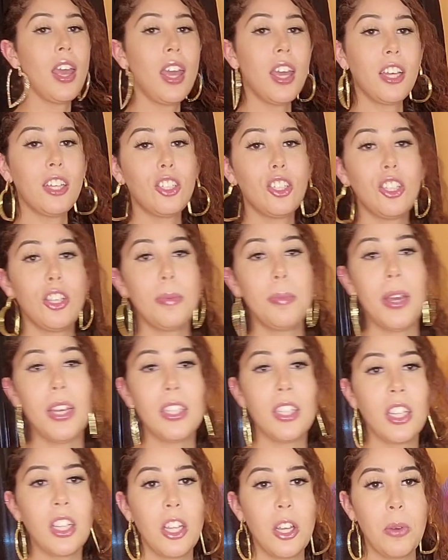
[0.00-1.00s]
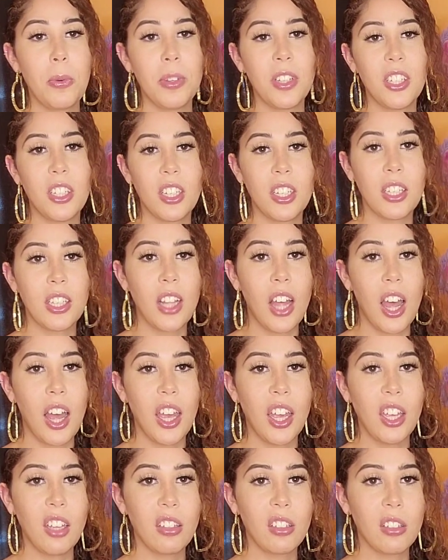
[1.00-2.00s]
and she basically was just
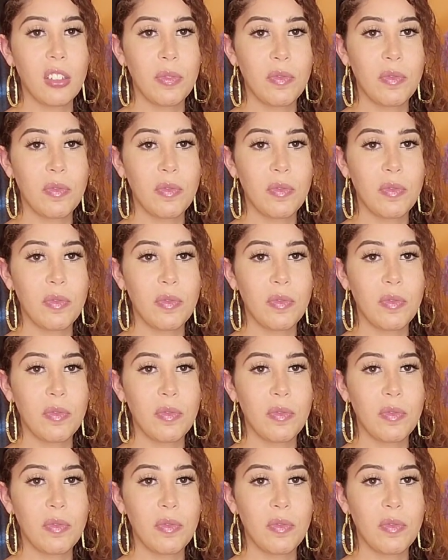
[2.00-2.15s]
like